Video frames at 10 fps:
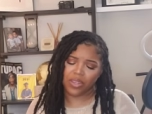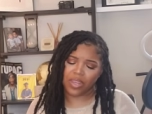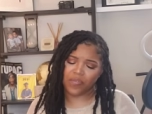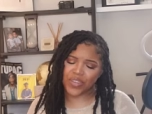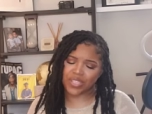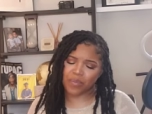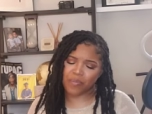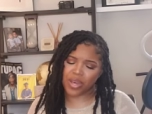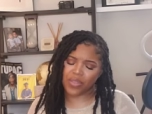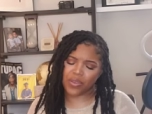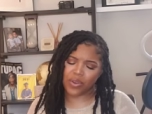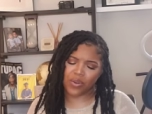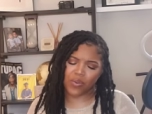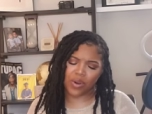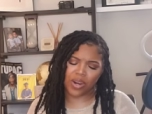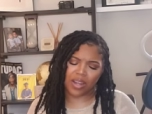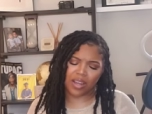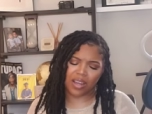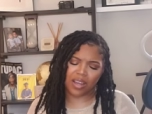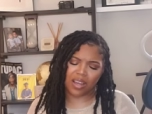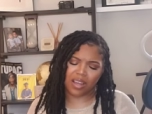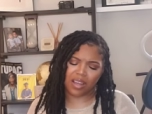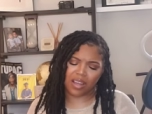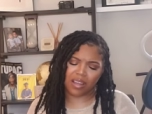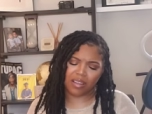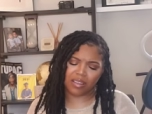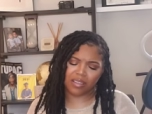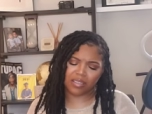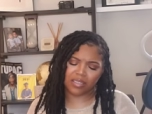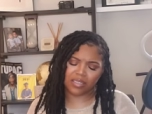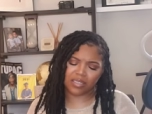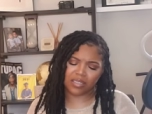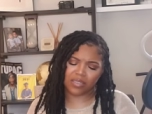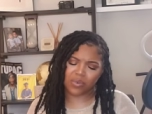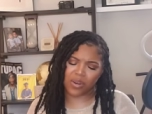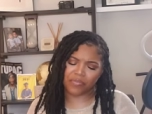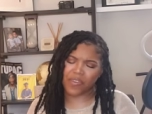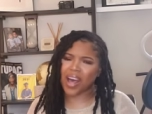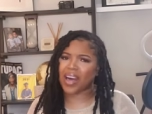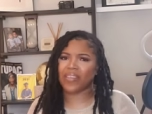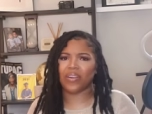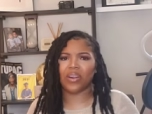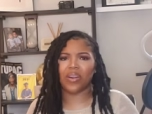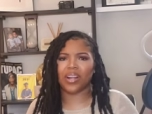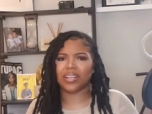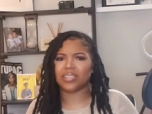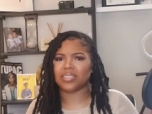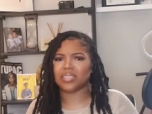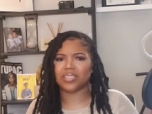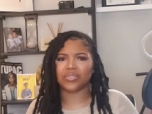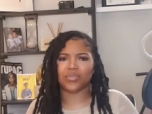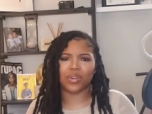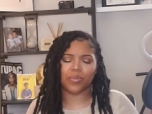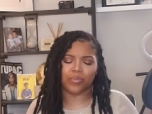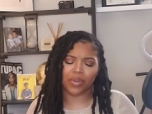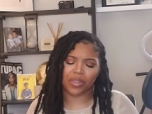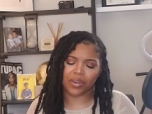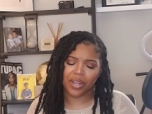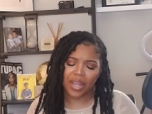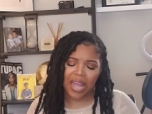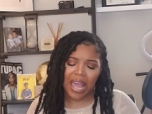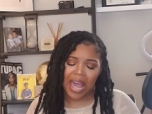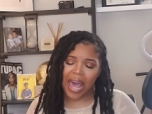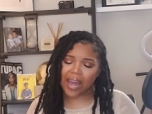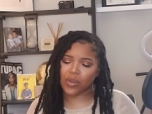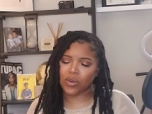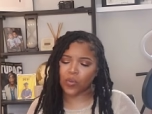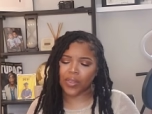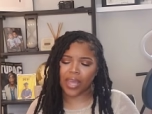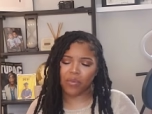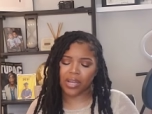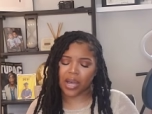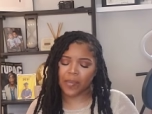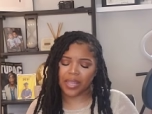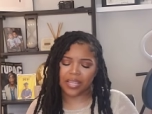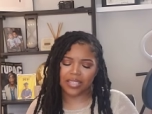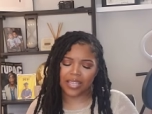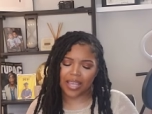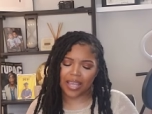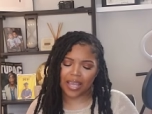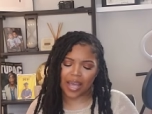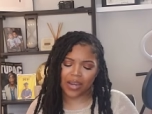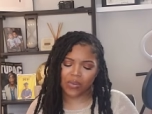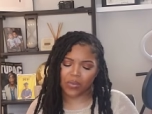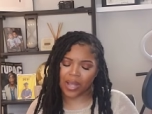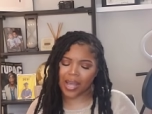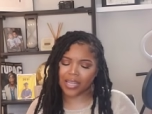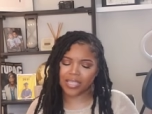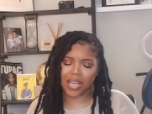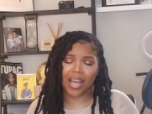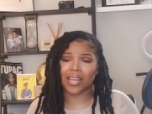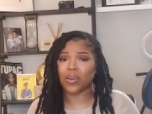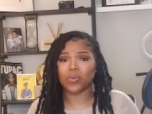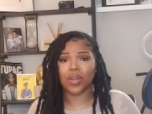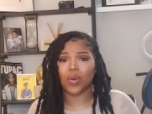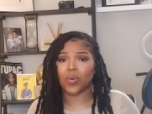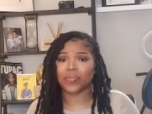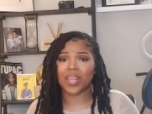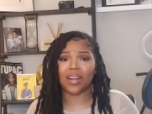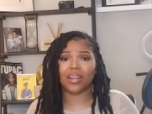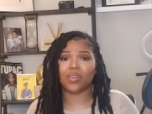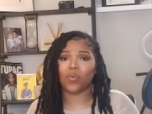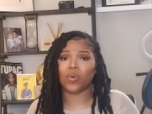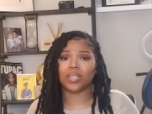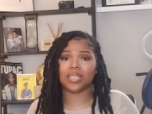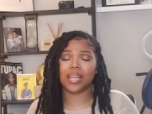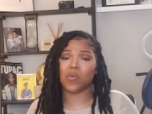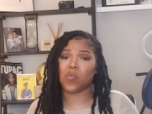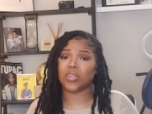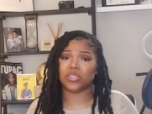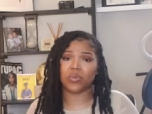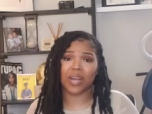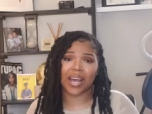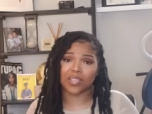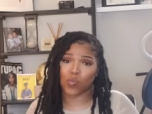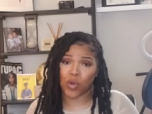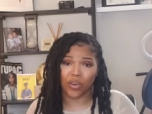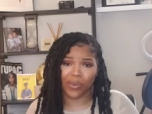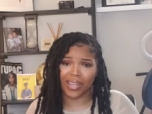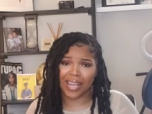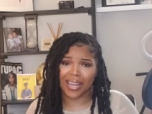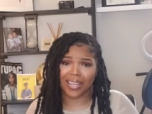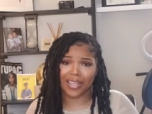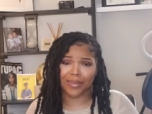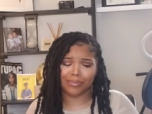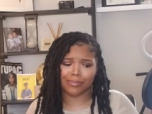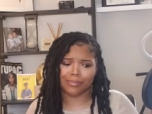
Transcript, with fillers: if it's a mother or a, a or a father or a sister or brother I don't know where they would come in this at. I don't I, I don't know if they are the ones that they wish you guys weren't related.